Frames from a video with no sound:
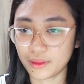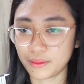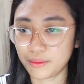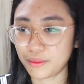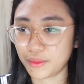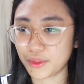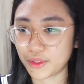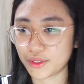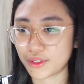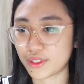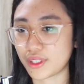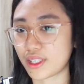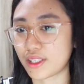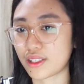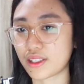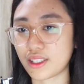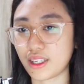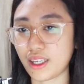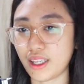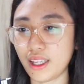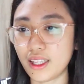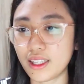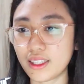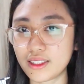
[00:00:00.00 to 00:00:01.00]
music
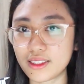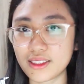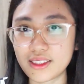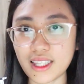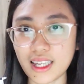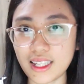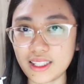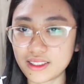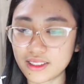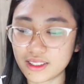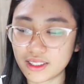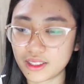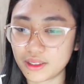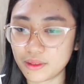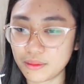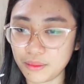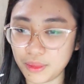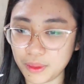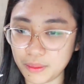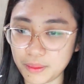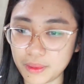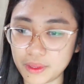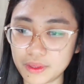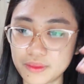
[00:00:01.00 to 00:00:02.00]
and talented
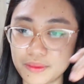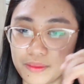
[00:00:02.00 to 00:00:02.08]
people.